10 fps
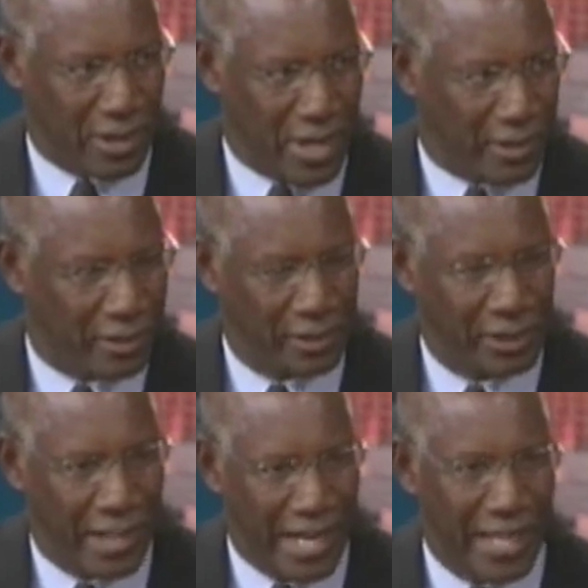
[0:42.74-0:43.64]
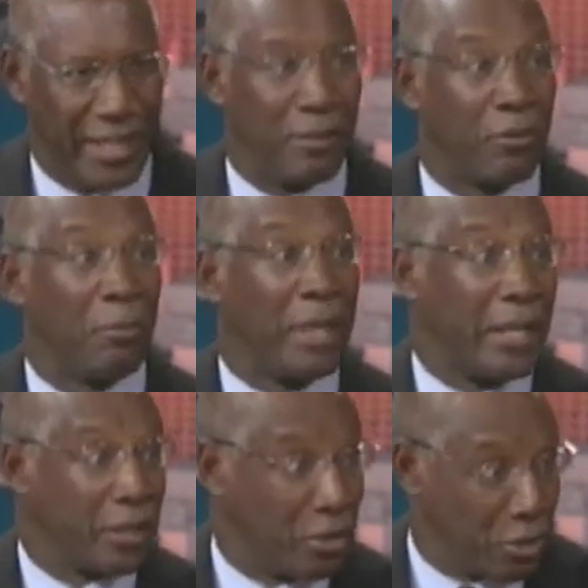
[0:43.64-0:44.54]
Carolina, and then from
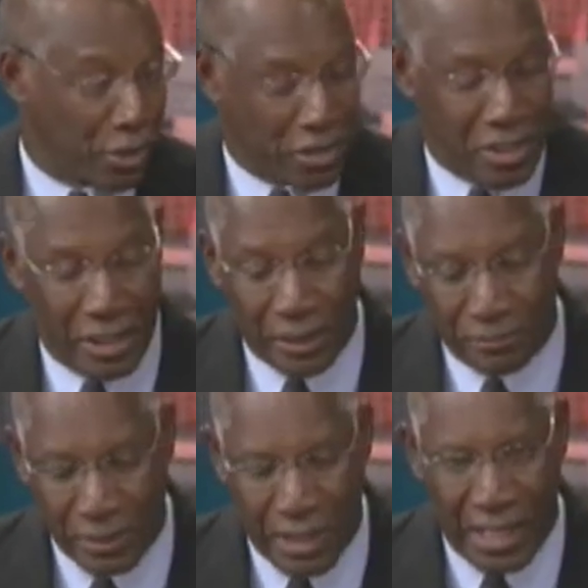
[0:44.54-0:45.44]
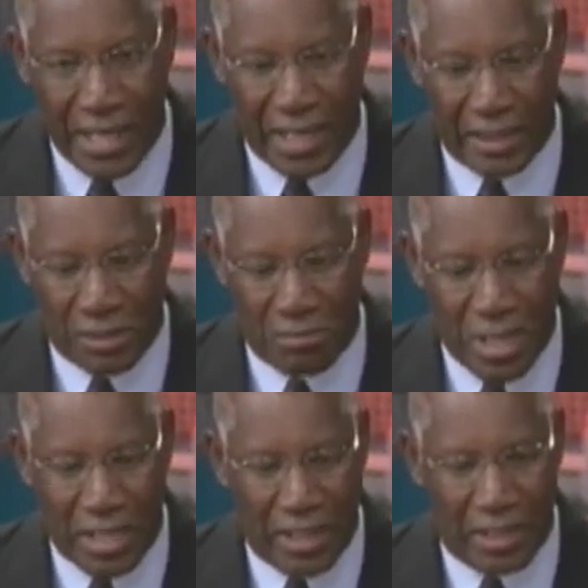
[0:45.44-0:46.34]
there to New York City. And as
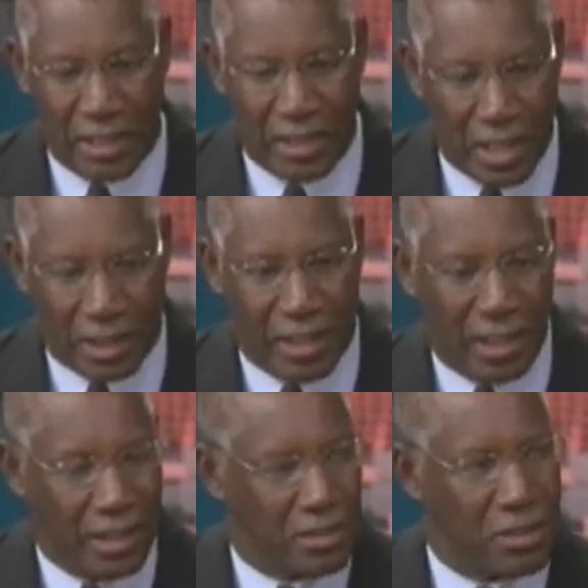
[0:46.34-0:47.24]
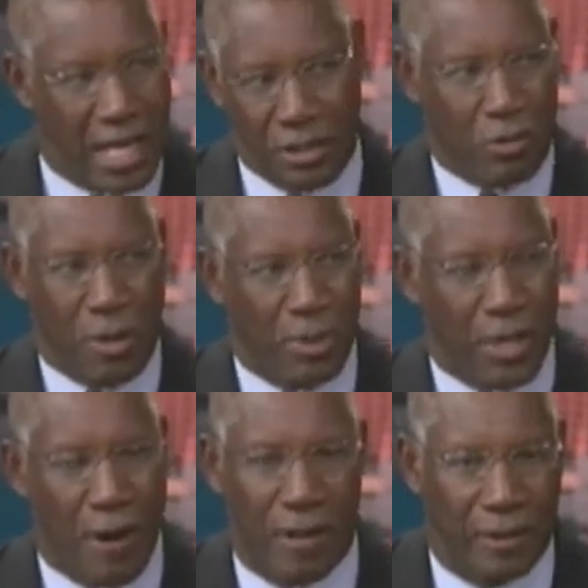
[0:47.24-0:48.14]
many young kids, I grew up
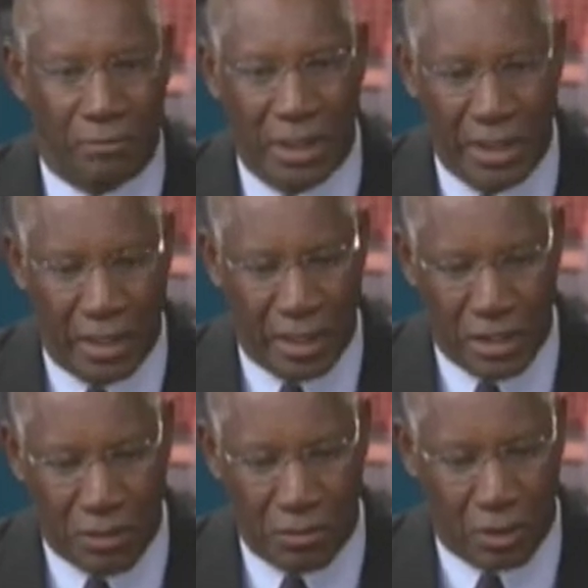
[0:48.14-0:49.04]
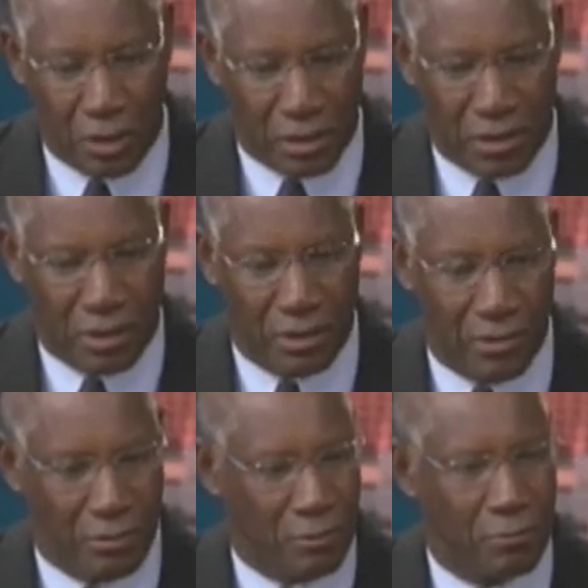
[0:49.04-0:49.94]
in Harlem, you look
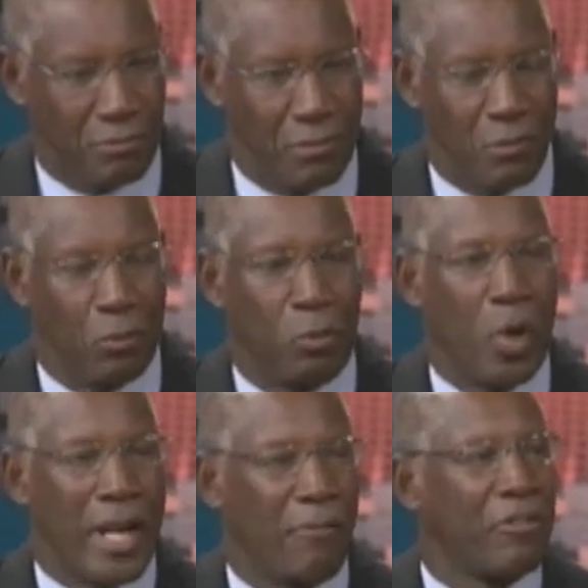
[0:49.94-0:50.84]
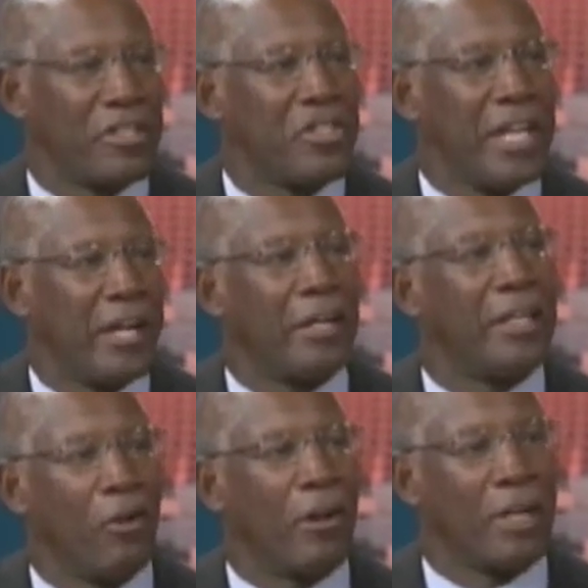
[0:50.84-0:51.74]
to whatever is there
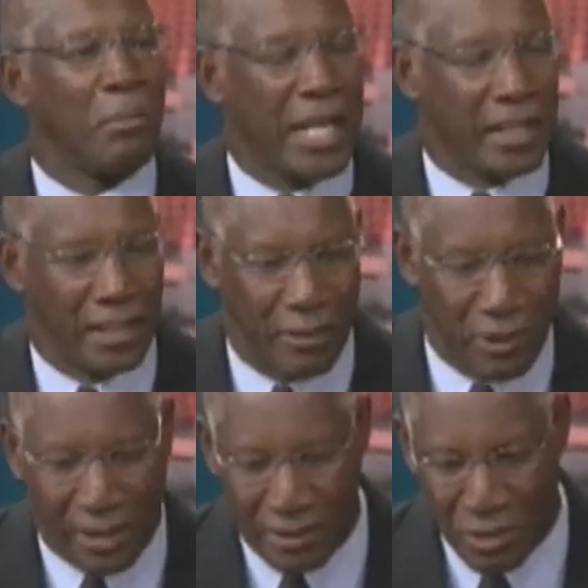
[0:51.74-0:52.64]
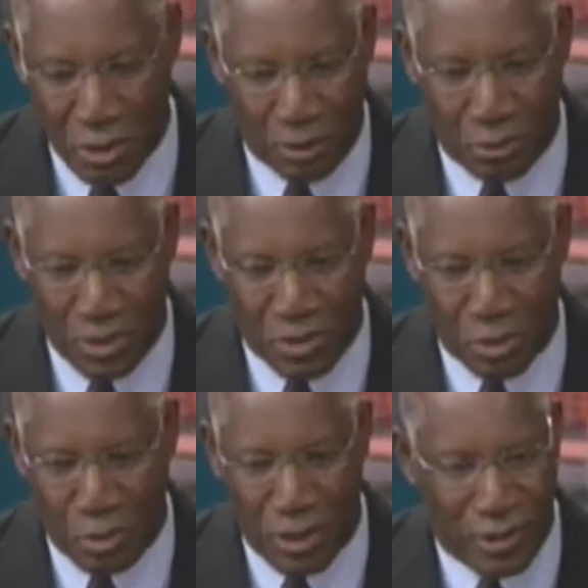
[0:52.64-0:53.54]
in order to make a living. And so it
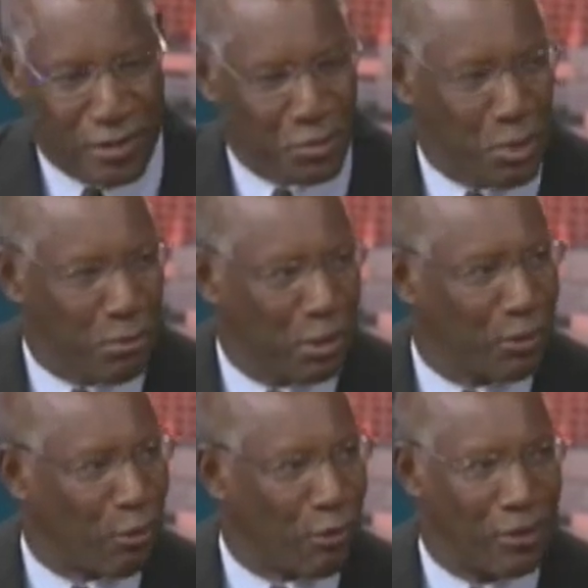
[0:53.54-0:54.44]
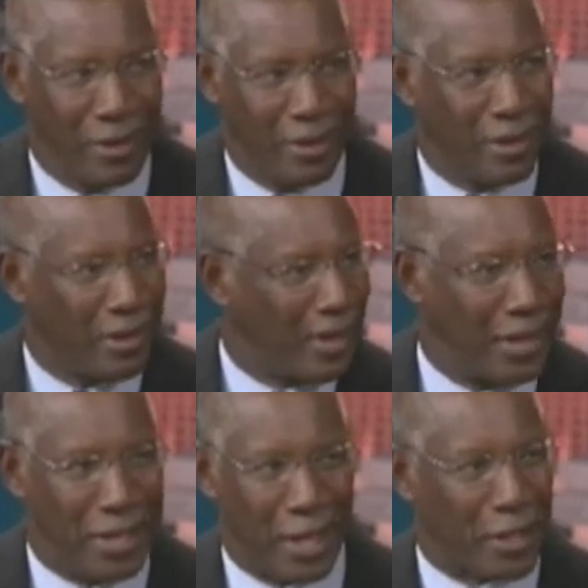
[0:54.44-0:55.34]
was drugs, women, or
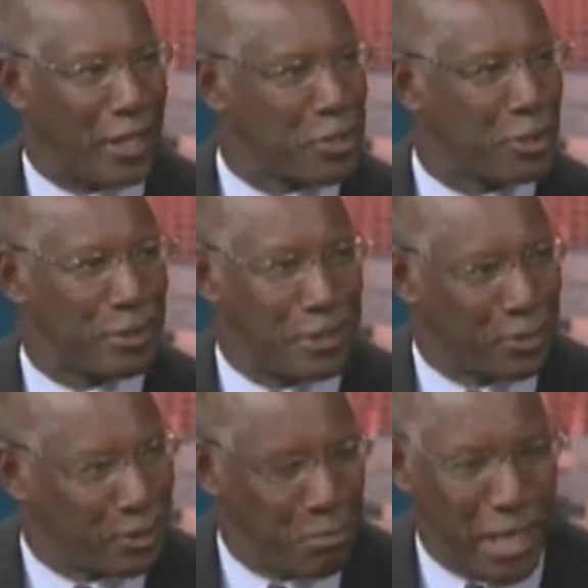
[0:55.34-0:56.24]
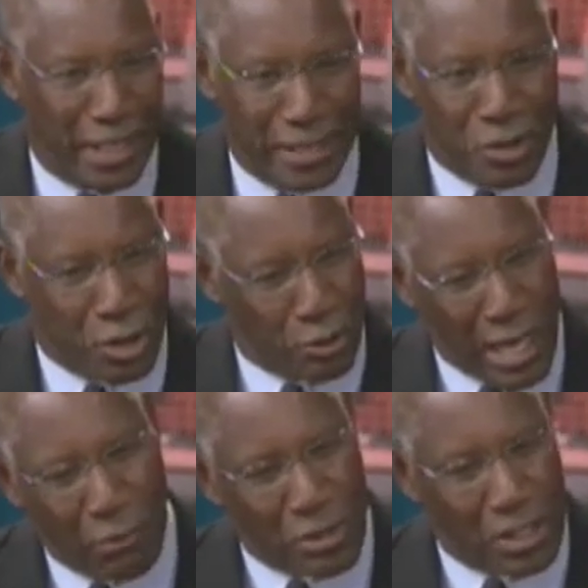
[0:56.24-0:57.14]
any other hustle that you could make. And
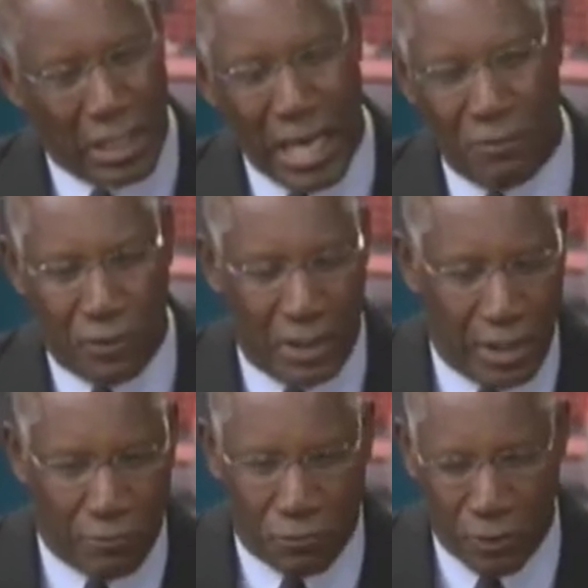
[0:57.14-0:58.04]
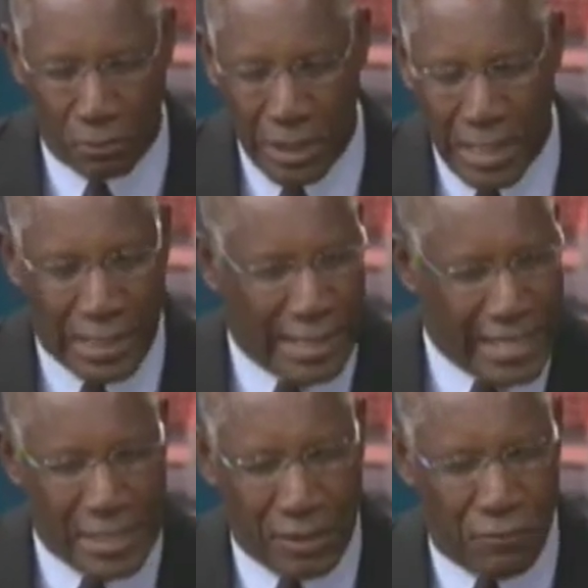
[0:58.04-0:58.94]
so that was the life. And then from
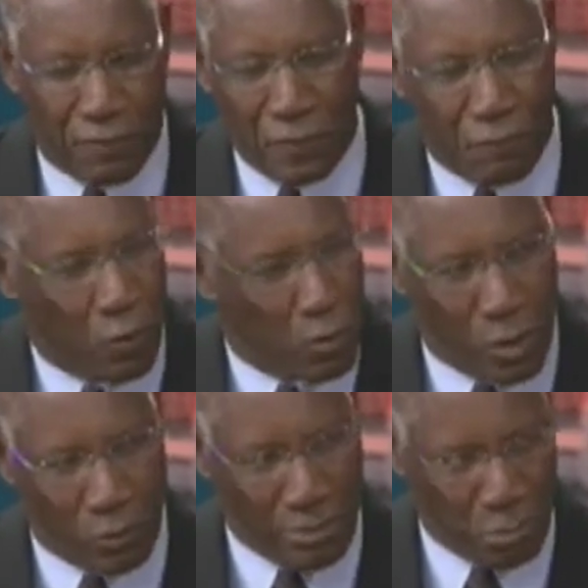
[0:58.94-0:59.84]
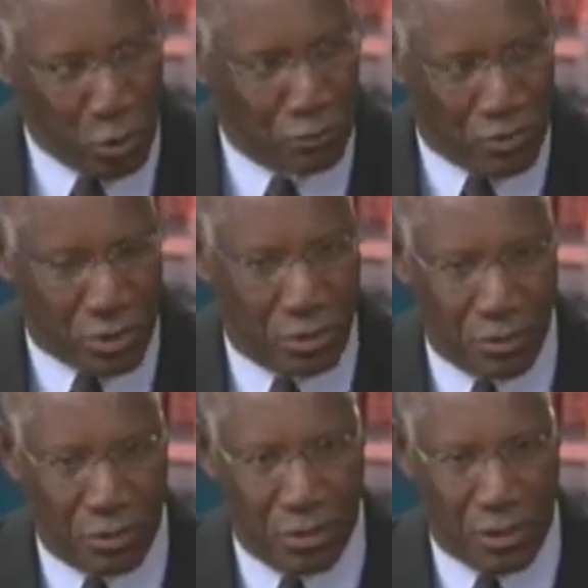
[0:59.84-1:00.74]
1954, when we moved
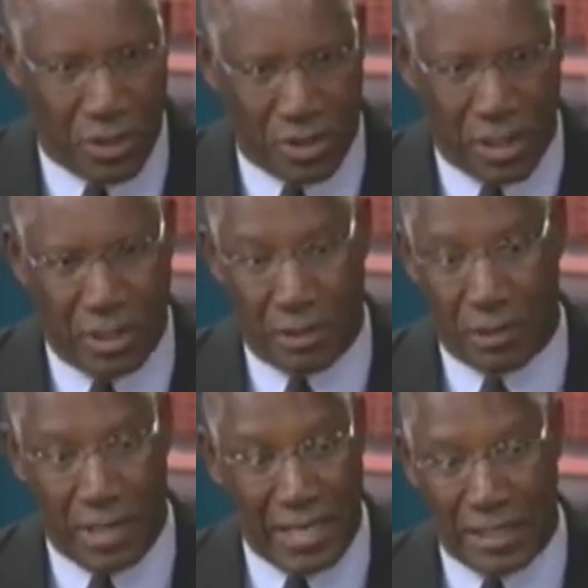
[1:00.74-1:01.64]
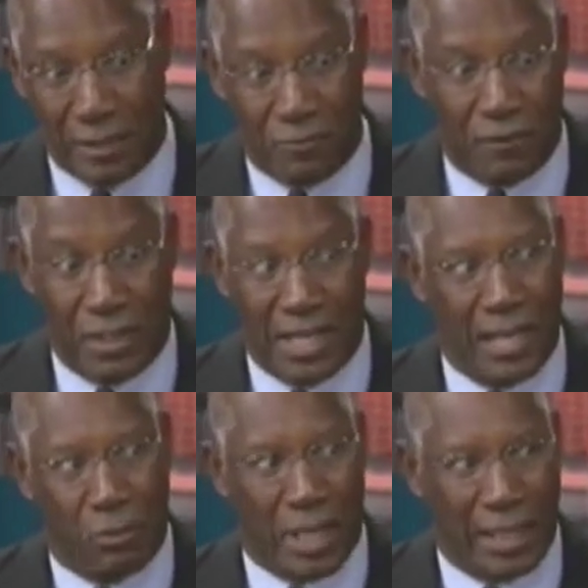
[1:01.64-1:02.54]
to New York City, to
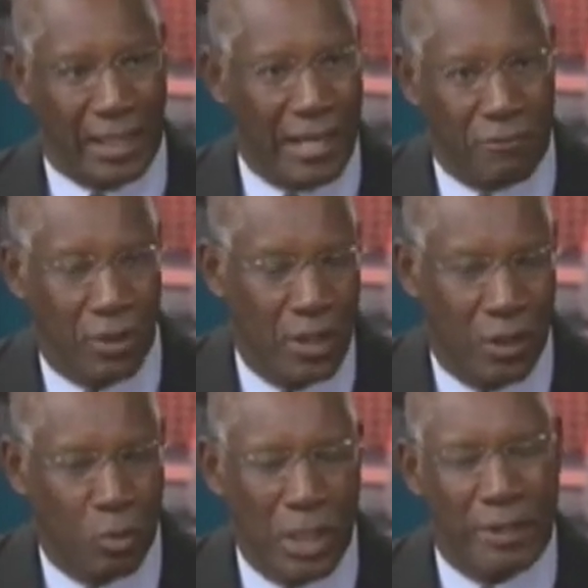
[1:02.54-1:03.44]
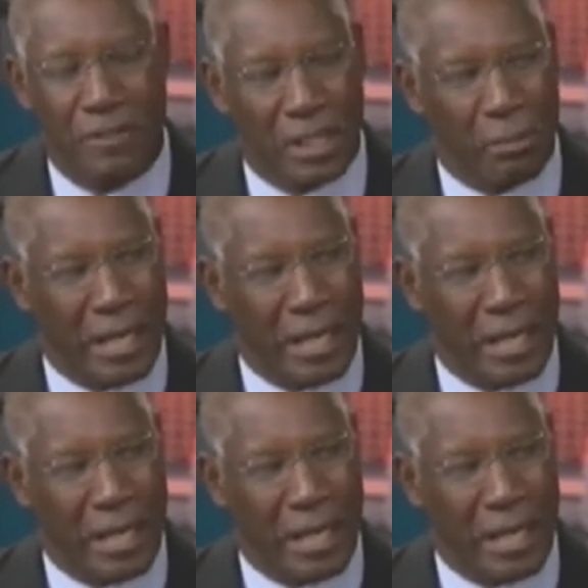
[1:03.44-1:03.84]
1959 when I left, we lived in